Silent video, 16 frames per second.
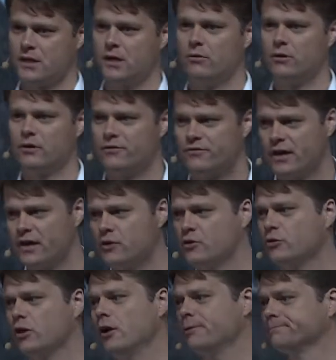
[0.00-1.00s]
I want to thank
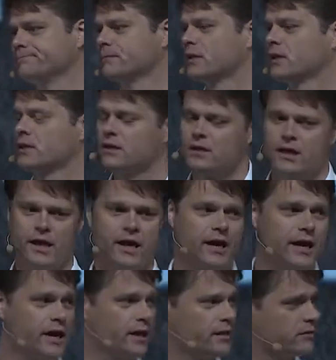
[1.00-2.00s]
you all
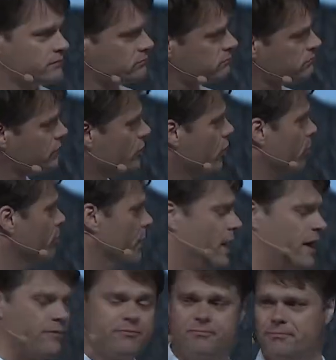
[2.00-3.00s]
and call
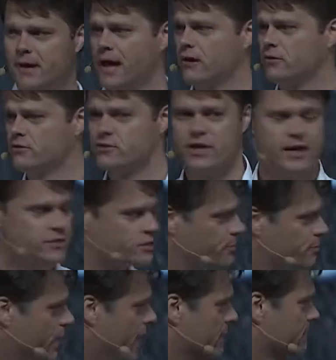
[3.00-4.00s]
Pat back on stage.
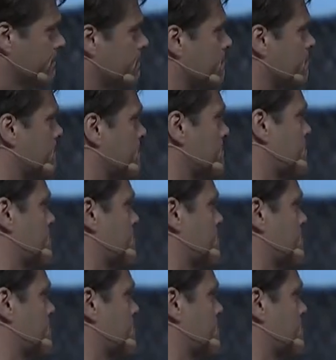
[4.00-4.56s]
Pat.